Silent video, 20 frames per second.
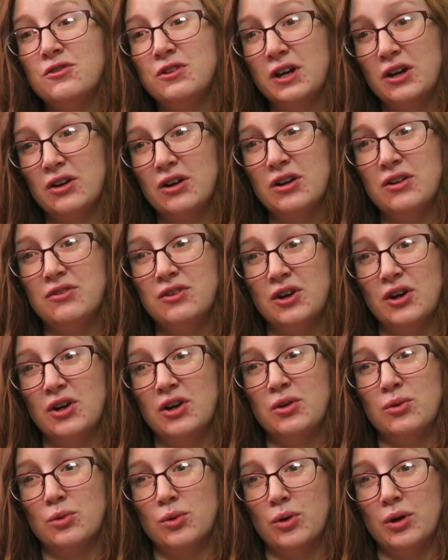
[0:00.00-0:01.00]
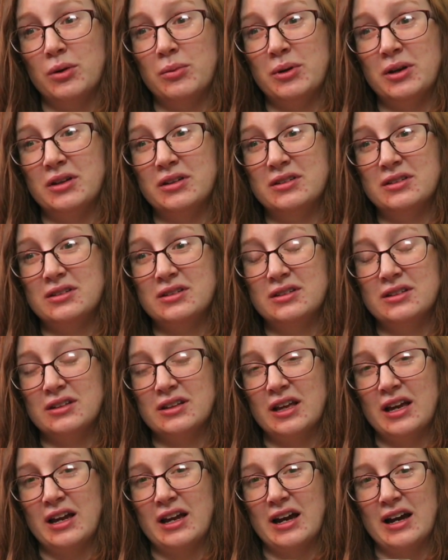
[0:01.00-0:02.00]
very, very rooibos.
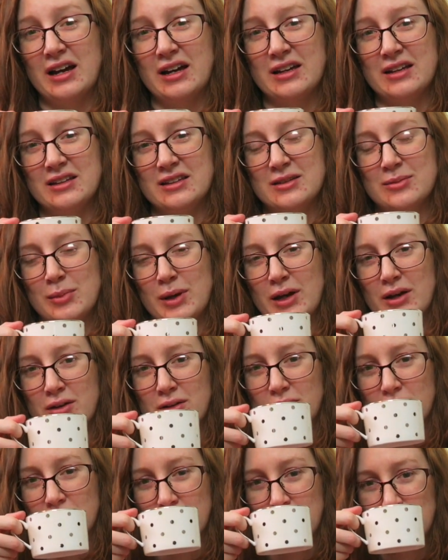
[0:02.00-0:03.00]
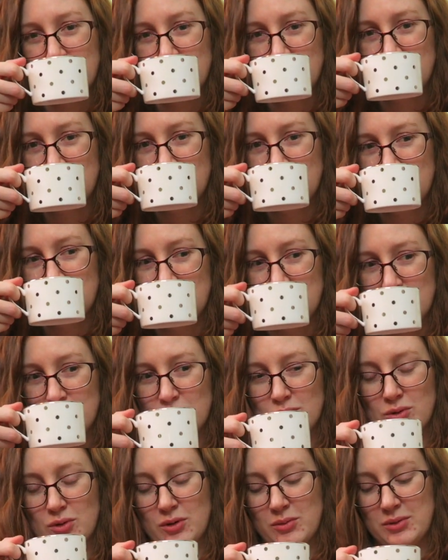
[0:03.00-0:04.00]
Like I can smell the
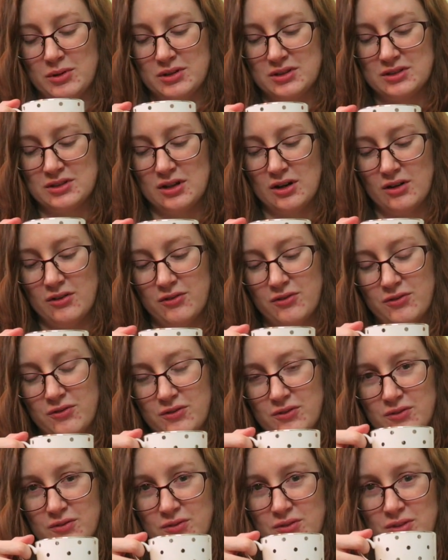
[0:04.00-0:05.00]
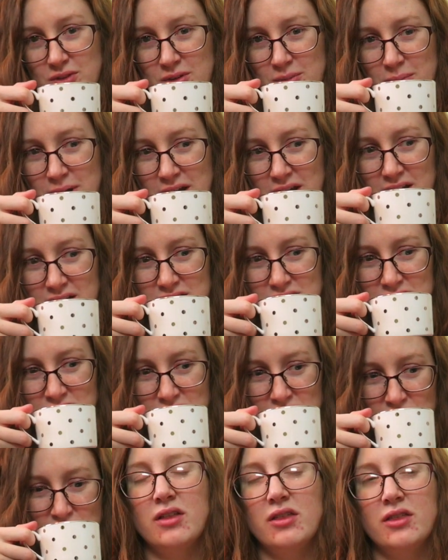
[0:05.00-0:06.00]
rooibos off the bat.
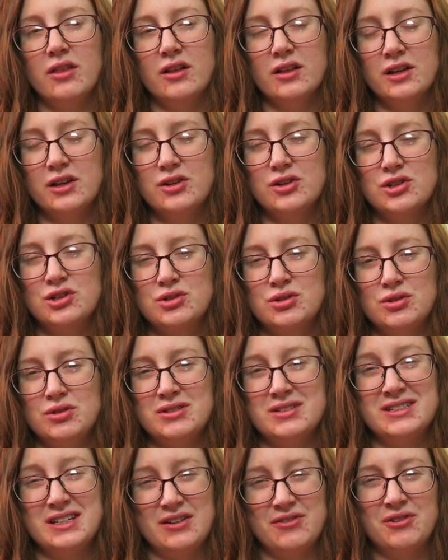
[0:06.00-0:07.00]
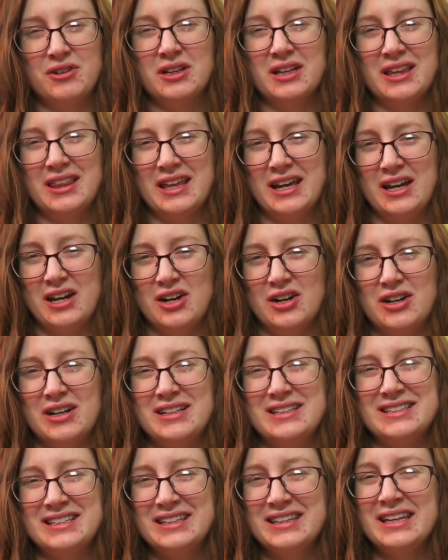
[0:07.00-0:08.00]
The licorice root is definitely there.
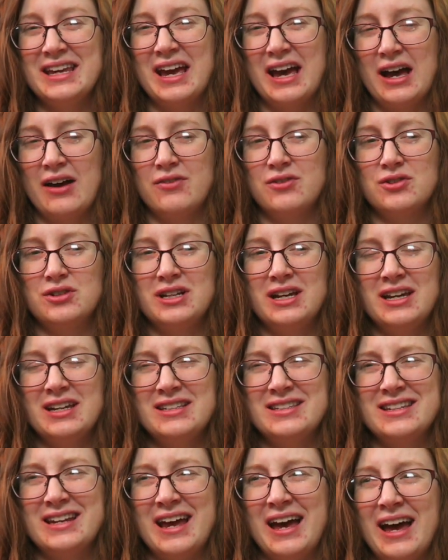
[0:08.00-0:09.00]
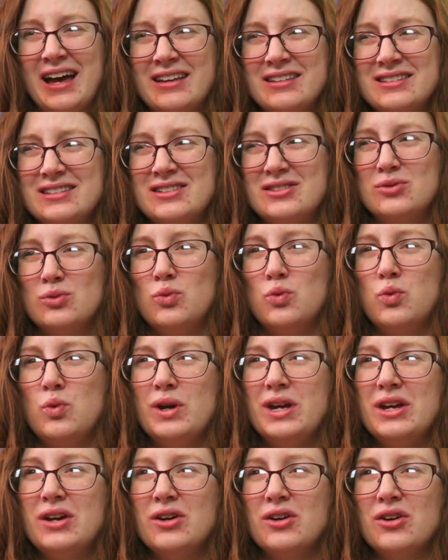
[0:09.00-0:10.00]
It's in the aftertaste. It has this
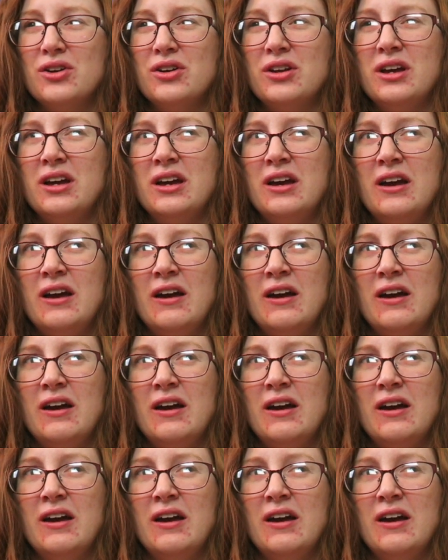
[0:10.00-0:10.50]
weird,